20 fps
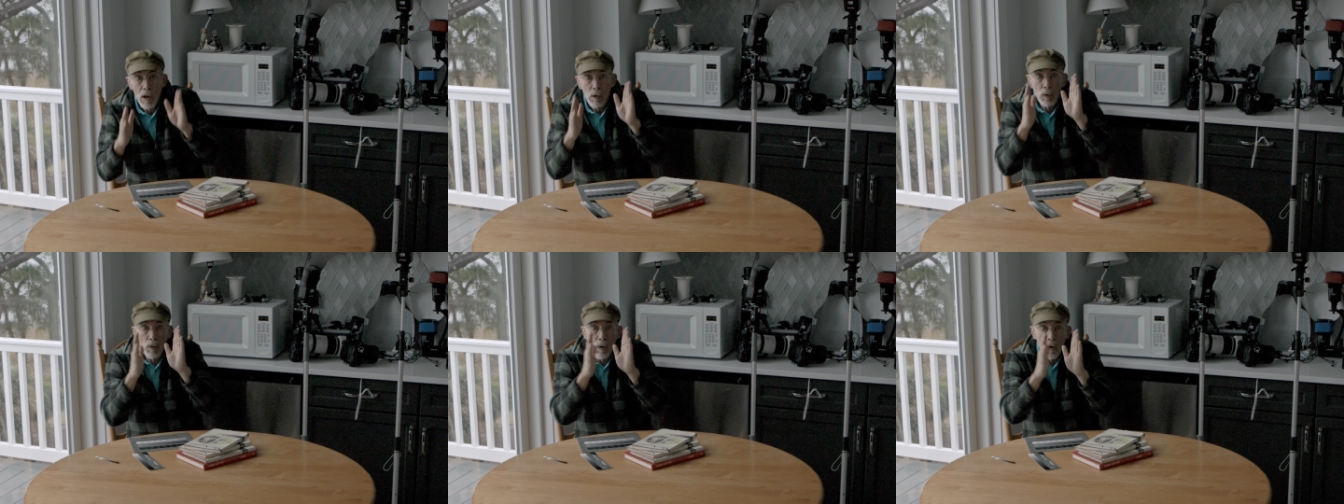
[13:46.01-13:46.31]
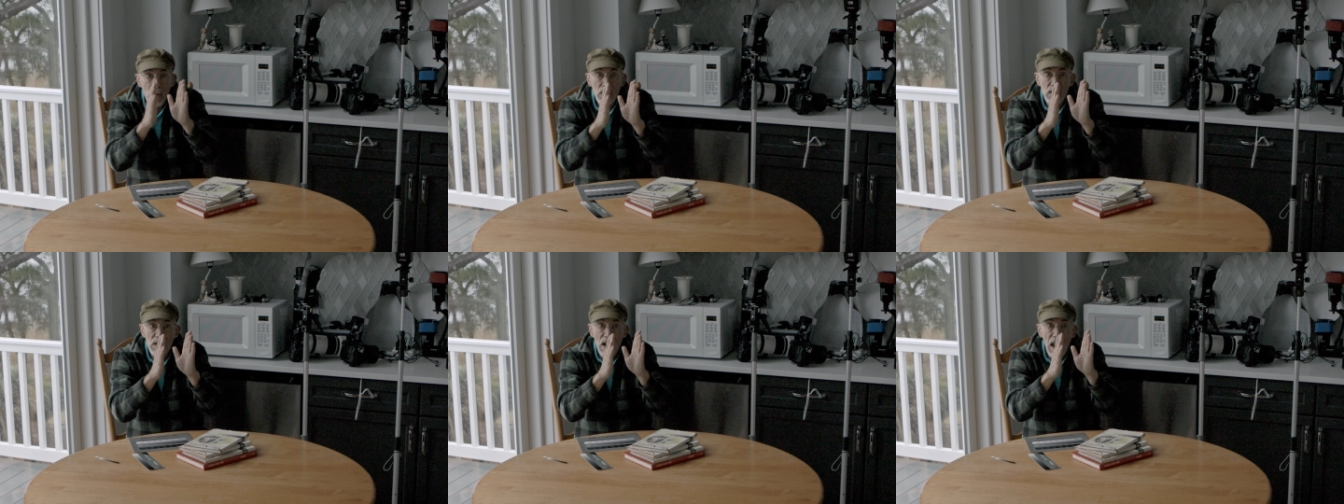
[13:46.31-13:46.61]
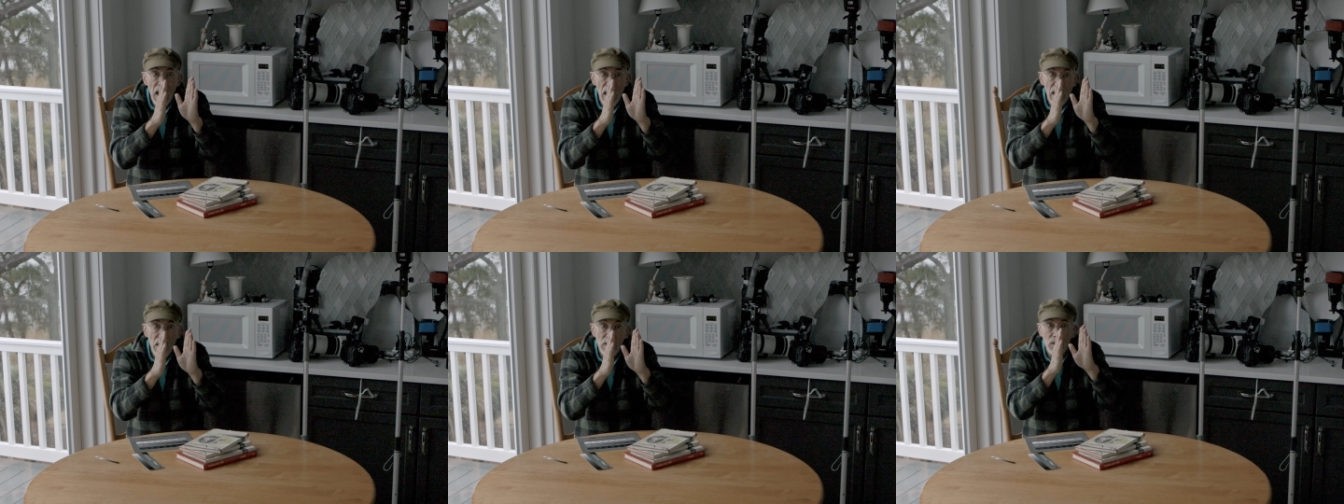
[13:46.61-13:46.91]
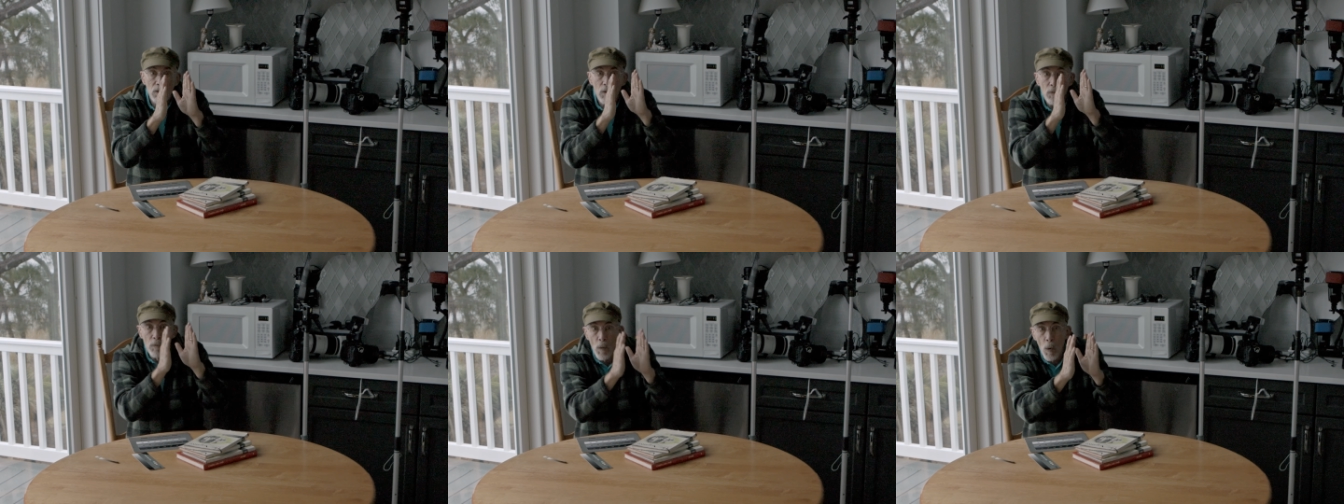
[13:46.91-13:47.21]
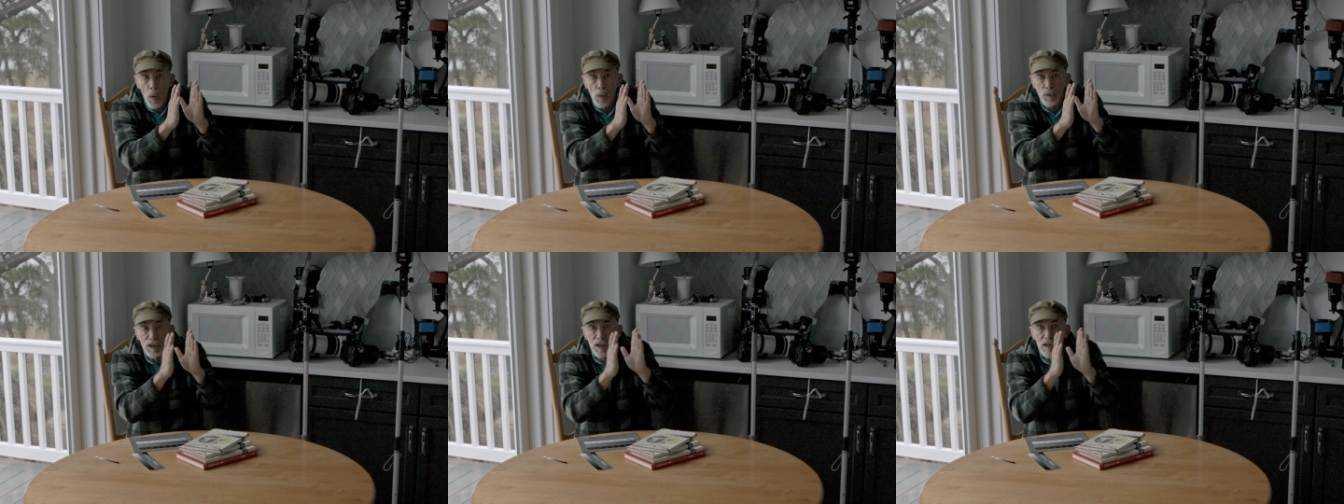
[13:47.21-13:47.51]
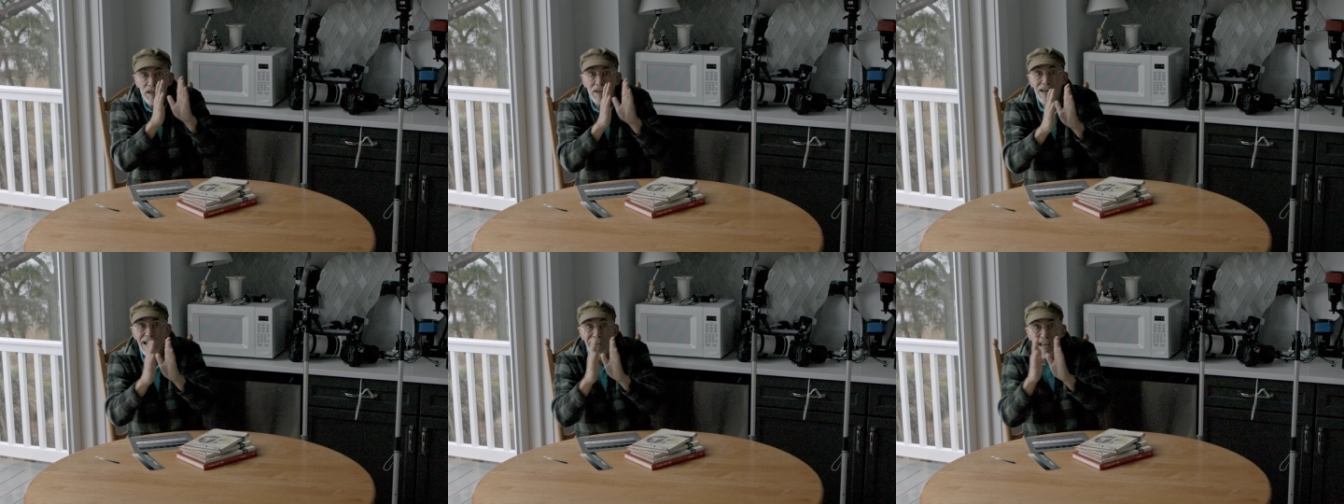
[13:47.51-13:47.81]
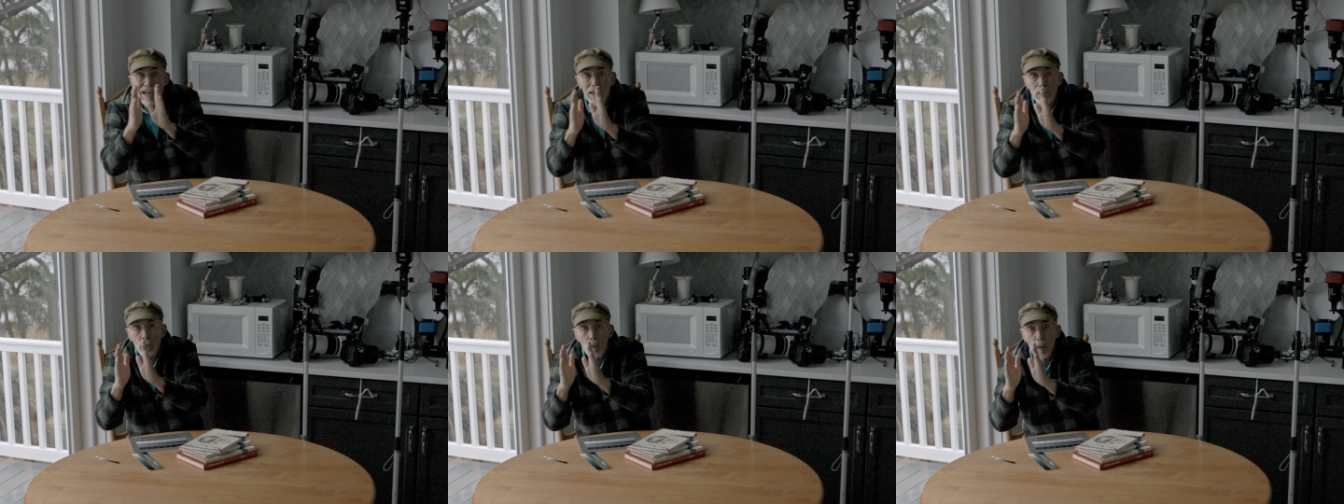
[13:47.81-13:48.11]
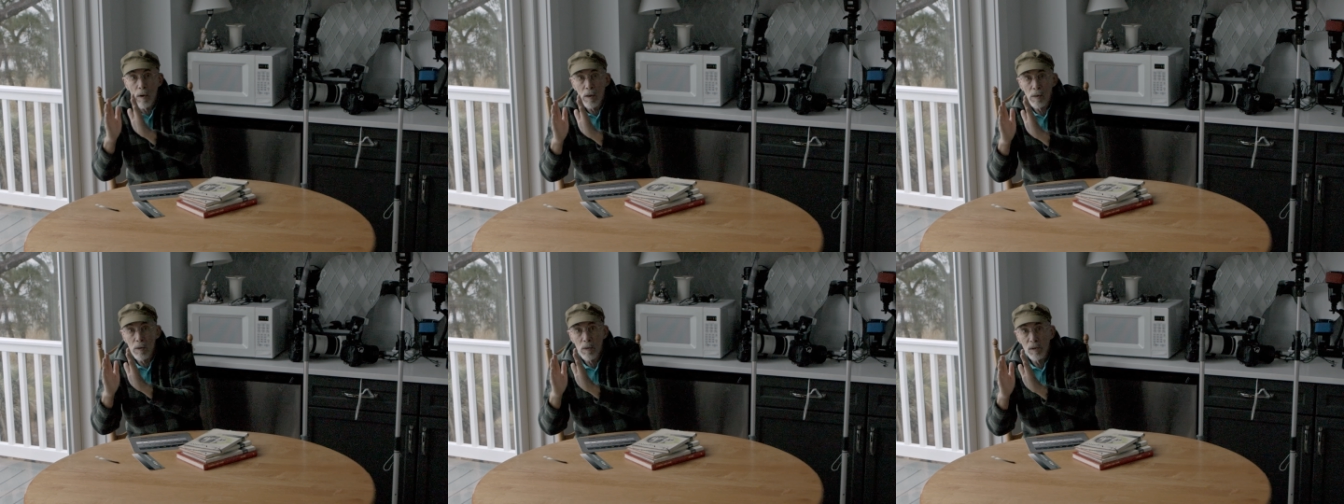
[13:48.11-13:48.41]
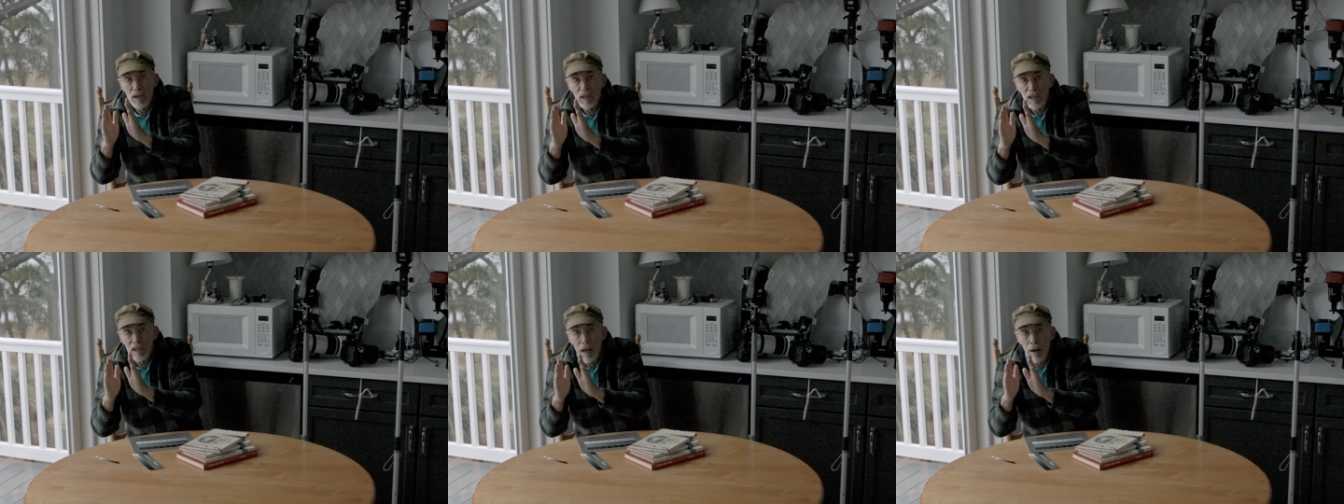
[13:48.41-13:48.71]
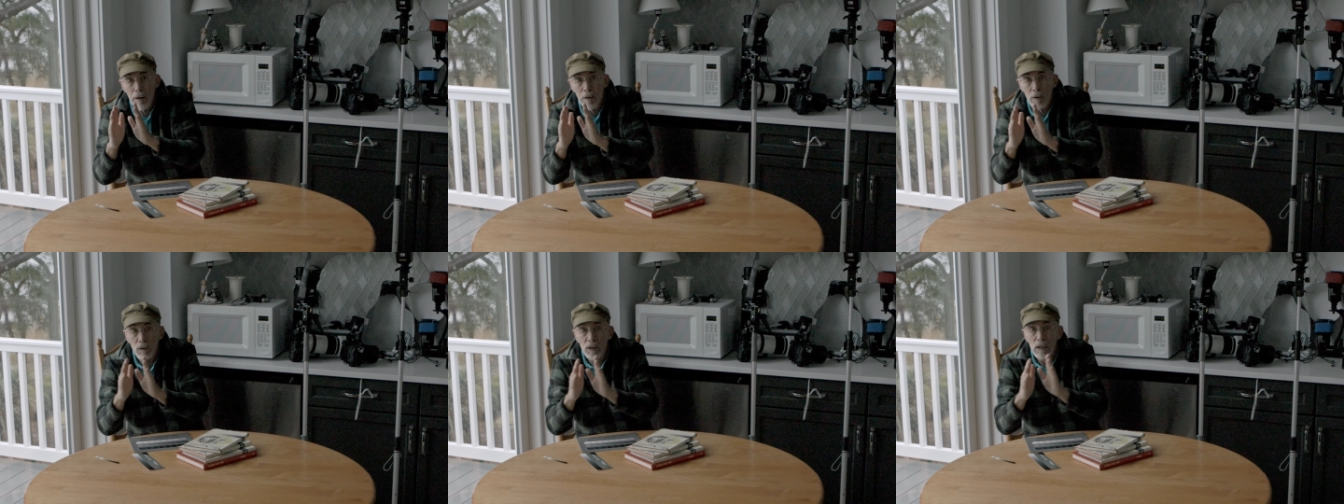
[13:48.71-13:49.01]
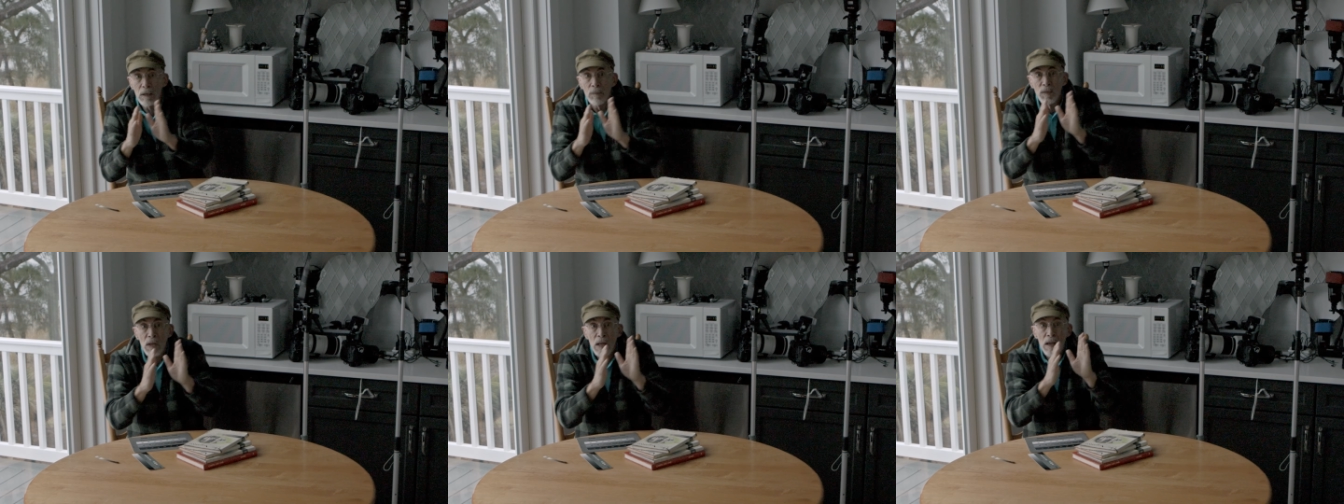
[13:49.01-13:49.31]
looks at the voltage in each one of those cells,